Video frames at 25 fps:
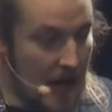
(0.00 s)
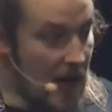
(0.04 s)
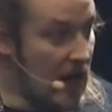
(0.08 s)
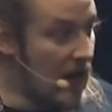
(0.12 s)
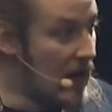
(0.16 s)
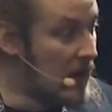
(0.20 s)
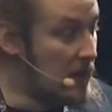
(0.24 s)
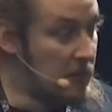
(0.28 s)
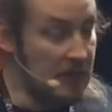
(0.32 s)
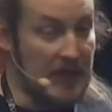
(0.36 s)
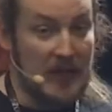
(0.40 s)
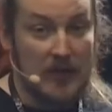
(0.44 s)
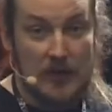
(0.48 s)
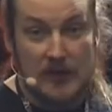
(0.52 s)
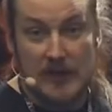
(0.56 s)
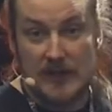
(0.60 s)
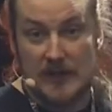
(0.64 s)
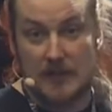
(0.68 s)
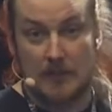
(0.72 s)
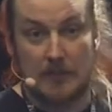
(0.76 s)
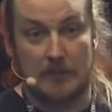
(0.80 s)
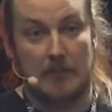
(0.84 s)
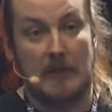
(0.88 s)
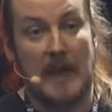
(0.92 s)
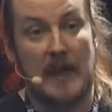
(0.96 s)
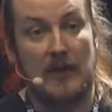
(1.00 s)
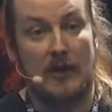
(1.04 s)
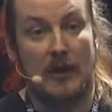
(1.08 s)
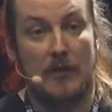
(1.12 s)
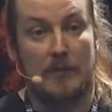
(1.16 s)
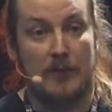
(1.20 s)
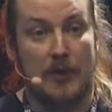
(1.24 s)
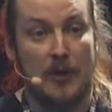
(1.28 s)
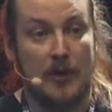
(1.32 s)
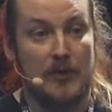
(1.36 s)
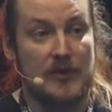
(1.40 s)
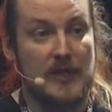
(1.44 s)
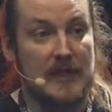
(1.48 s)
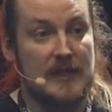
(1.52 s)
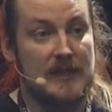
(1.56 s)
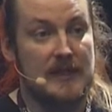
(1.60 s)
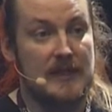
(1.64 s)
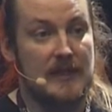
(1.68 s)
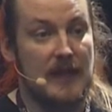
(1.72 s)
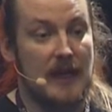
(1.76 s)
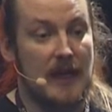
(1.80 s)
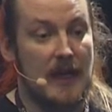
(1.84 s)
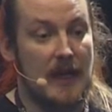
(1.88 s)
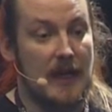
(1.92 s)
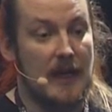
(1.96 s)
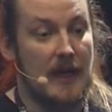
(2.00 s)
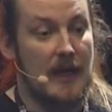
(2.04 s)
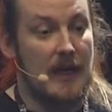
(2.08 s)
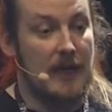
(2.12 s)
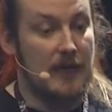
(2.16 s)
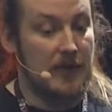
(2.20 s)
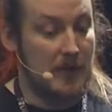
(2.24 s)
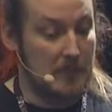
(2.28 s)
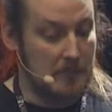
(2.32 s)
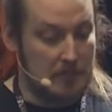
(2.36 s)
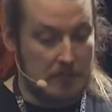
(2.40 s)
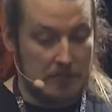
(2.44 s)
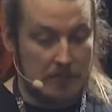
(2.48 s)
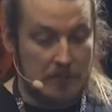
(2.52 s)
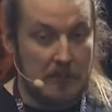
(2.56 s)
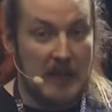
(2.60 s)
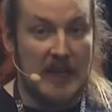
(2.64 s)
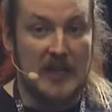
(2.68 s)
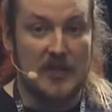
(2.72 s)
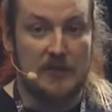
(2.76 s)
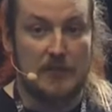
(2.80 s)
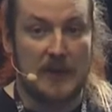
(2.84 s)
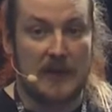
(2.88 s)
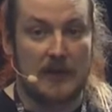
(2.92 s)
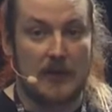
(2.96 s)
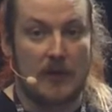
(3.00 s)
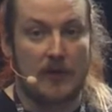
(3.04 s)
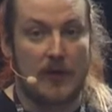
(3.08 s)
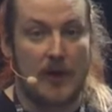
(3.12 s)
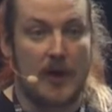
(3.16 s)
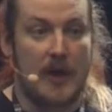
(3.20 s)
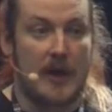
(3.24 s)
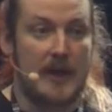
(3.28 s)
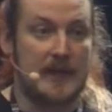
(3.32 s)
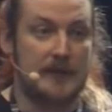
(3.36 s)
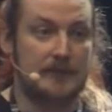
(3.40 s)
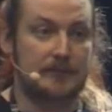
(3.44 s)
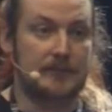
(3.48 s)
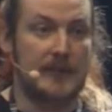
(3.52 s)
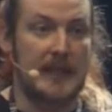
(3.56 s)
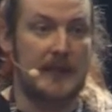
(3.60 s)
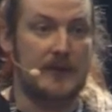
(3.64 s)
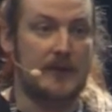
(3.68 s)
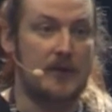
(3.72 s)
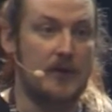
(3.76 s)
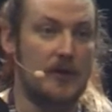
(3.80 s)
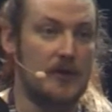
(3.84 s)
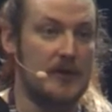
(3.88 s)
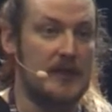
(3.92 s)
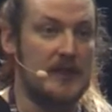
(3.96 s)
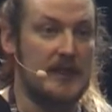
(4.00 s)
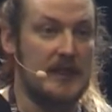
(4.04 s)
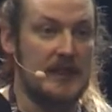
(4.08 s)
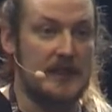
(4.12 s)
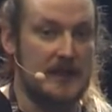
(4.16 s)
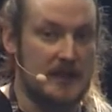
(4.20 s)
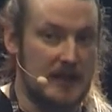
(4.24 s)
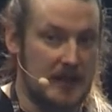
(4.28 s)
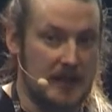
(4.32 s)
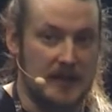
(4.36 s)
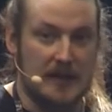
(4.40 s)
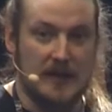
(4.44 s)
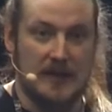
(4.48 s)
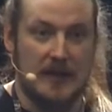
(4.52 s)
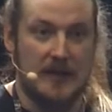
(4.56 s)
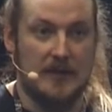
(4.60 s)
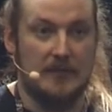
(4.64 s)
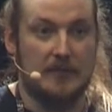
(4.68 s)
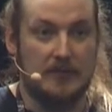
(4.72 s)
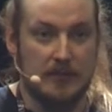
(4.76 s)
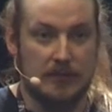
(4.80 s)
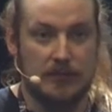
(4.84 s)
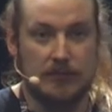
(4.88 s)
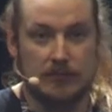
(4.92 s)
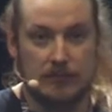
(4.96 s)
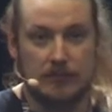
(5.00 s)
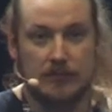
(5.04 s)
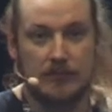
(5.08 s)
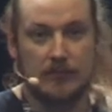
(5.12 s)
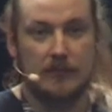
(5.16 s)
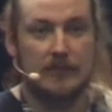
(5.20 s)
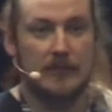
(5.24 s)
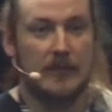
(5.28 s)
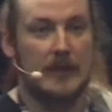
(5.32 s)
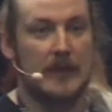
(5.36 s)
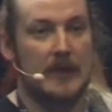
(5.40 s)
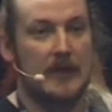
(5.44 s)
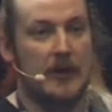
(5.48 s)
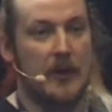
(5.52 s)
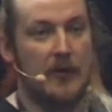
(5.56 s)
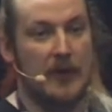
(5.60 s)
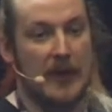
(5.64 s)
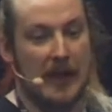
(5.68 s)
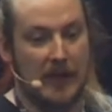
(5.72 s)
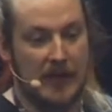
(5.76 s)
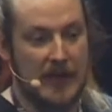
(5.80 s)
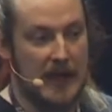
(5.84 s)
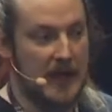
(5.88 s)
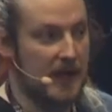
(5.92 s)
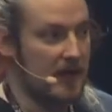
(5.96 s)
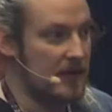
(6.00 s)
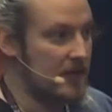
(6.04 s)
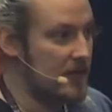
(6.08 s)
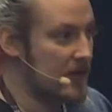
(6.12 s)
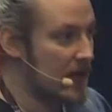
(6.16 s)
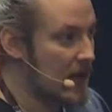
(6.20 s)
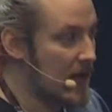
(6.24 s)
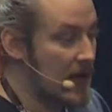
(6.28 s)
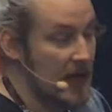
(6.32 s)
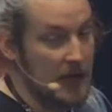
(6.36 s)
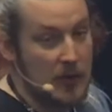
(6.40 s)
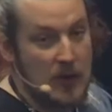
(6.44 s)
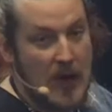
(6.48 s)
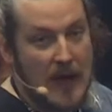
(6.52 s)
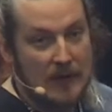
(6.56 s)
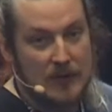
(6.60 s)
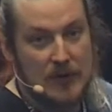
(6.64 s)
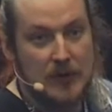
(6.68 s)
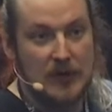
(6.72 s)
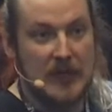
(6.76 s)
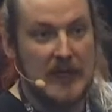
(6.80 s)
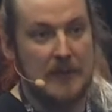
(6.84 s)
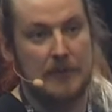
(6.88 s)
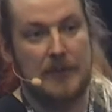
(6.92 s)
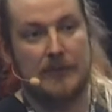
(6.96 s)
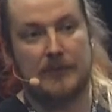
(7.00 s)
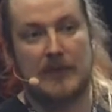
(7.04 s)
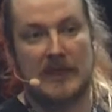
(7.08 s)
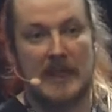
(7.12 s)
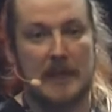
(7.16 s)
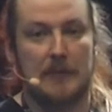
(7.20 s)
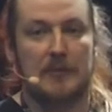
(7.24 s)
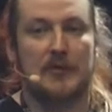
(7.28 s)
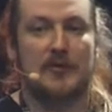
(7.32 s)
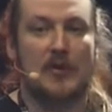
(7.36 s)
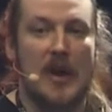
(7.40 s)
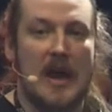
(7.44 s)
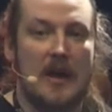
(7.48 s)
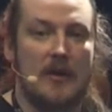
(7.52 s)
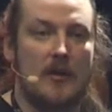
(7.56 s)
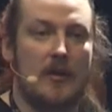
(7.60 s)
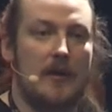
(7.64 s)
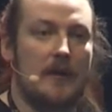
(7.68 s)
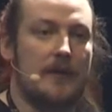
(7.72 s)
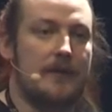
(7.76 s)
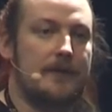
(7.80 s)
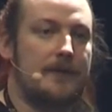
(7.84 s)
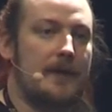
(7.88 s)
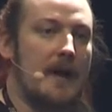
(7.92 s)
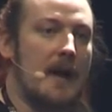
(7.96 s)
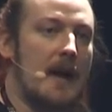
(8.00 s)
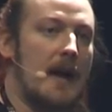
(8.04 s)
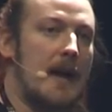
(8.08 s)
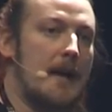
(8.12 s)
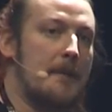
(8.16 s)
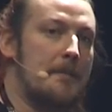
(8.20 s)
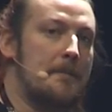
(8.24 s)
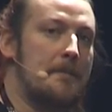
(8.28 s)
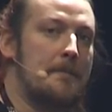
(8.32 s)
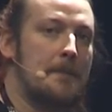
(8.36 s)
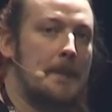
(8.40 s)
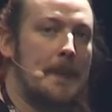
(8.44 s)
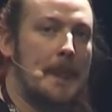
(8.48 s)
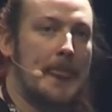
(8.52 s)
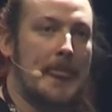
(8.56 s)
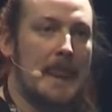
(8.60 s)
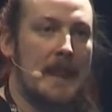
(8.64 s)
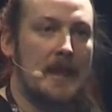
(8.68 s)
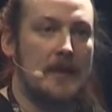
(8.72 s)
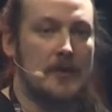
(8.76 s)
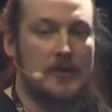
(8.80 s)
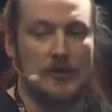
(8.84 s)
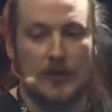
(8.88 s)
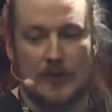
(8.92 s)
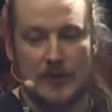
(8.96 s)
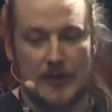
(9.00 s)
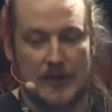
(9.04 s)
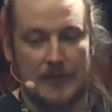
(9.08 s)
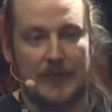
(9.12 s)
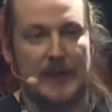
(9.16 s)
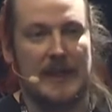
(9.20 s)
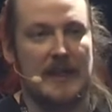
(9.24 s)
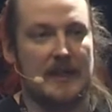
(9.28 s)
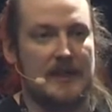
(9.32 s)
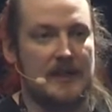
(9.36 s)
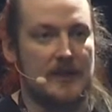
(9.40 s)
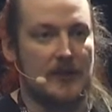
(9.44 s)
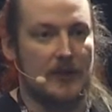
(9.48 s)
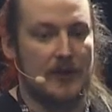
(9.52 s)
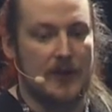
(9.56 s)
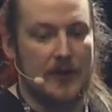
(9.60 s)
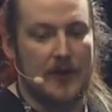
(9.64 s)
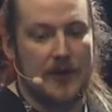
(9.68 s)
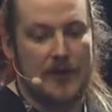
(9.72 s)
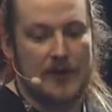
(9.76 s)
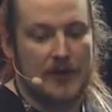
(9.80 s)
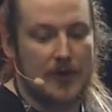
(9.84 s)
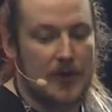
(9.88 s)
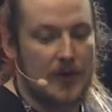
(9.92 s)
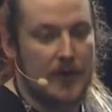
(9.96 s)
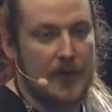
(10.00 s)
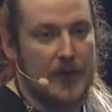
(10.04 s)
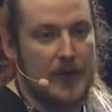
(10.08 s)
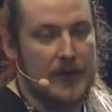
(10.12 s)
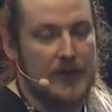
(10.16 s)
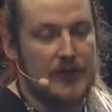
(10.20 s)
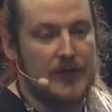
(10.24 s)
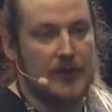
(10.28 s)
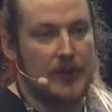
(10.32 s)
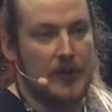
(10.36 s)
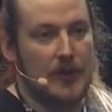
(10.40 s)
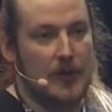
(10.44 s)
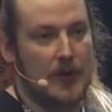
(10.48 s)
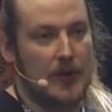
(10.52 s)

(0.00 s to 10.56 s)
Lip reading: because it's manual process, the management overhead it causes, it's a real thing. You have to keep track of certificates on your servers, so